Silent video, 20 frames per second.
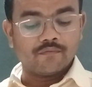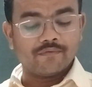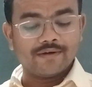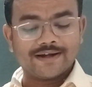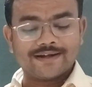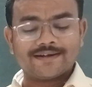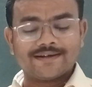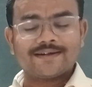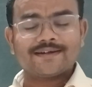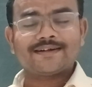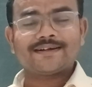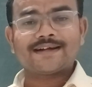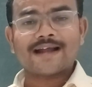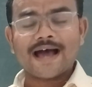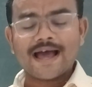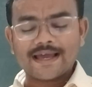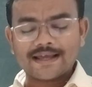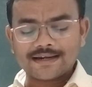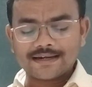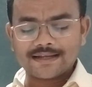where
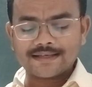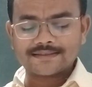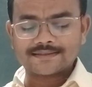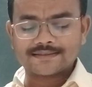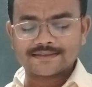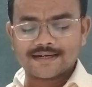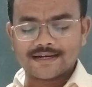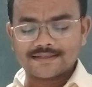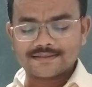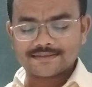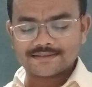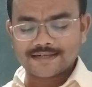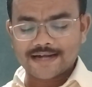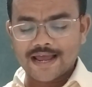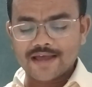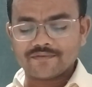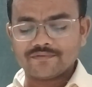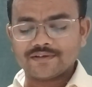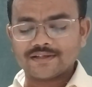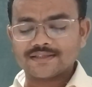tireless
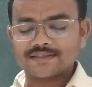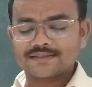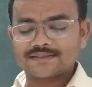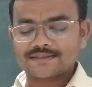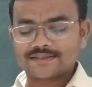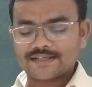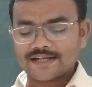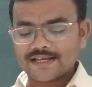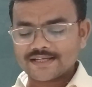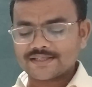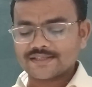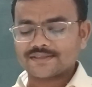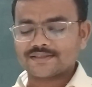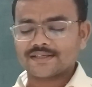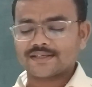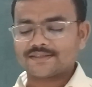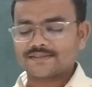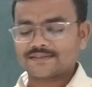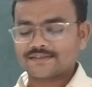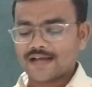striving stretches
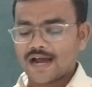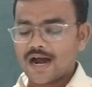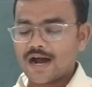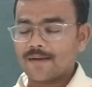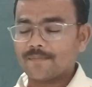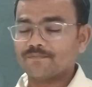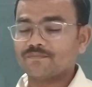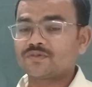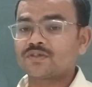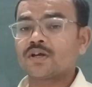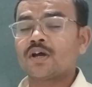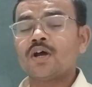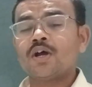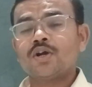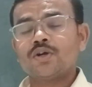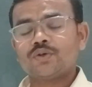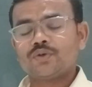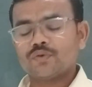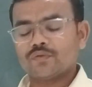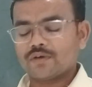its arms
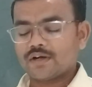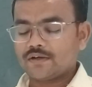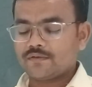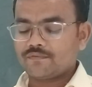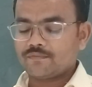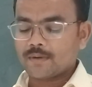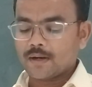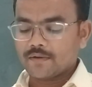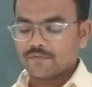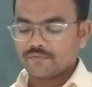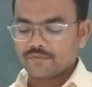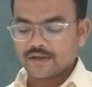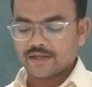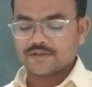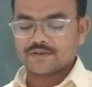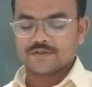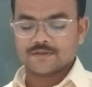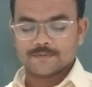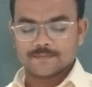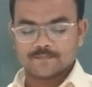toward
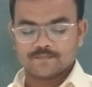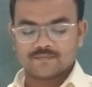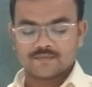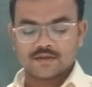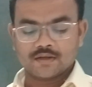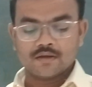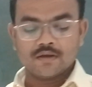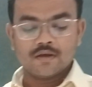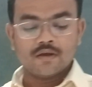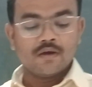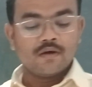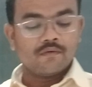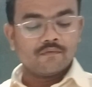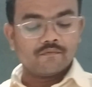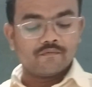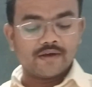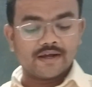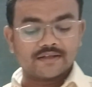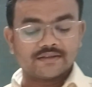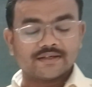perfection,
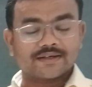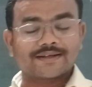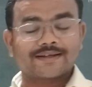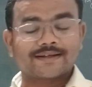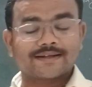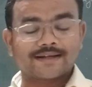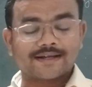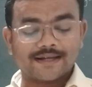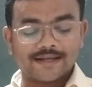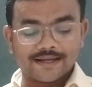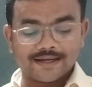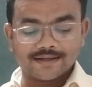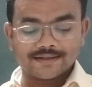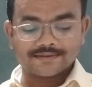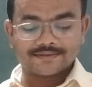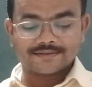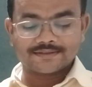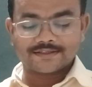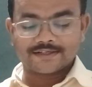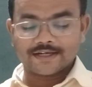where the
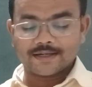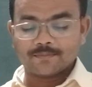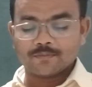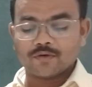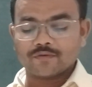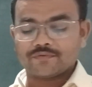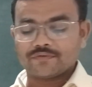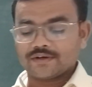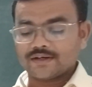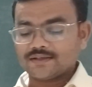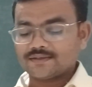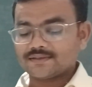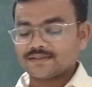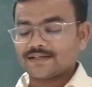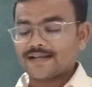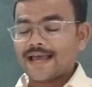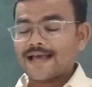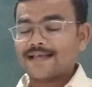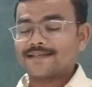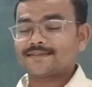clear stream of
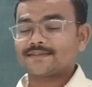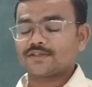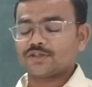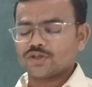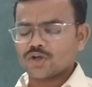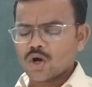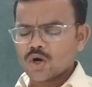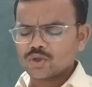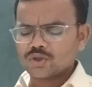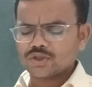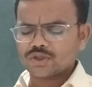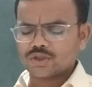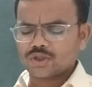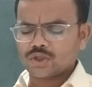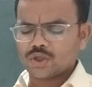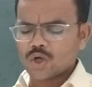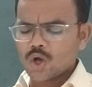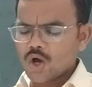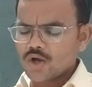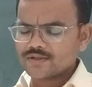reason has not
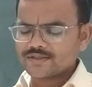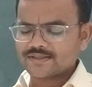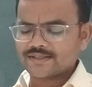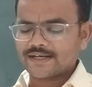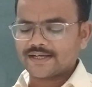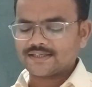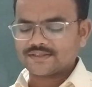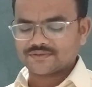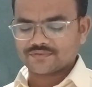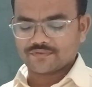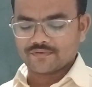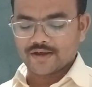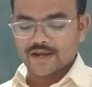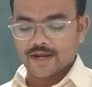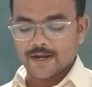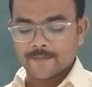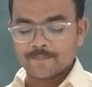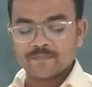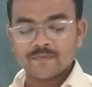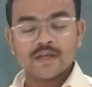lost its
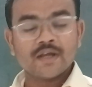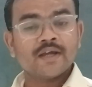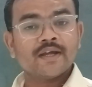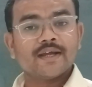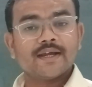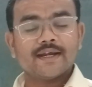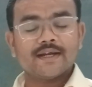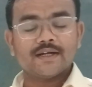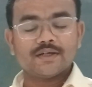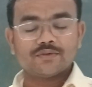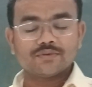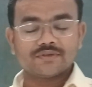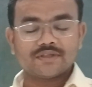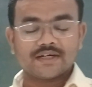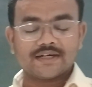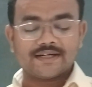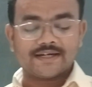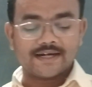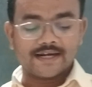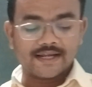way into
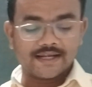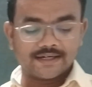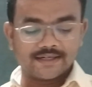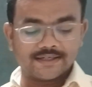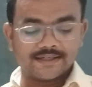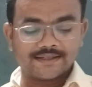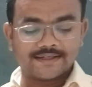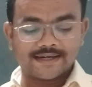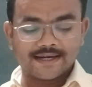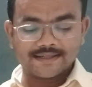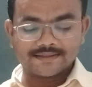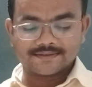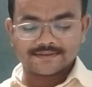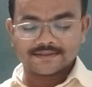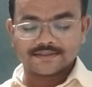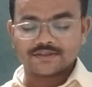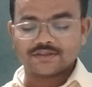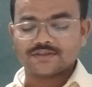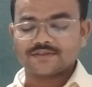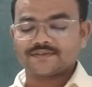the dreary
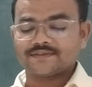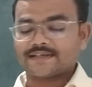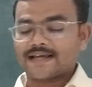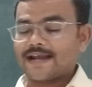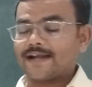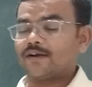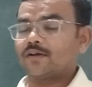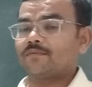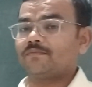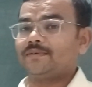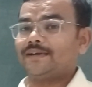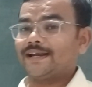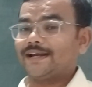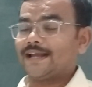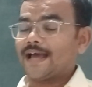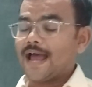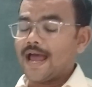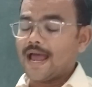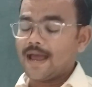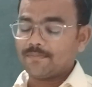desert sand of
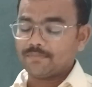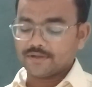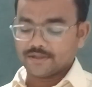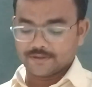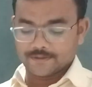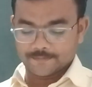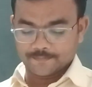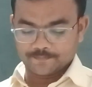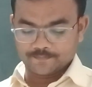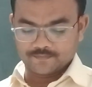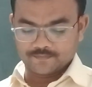dead habit,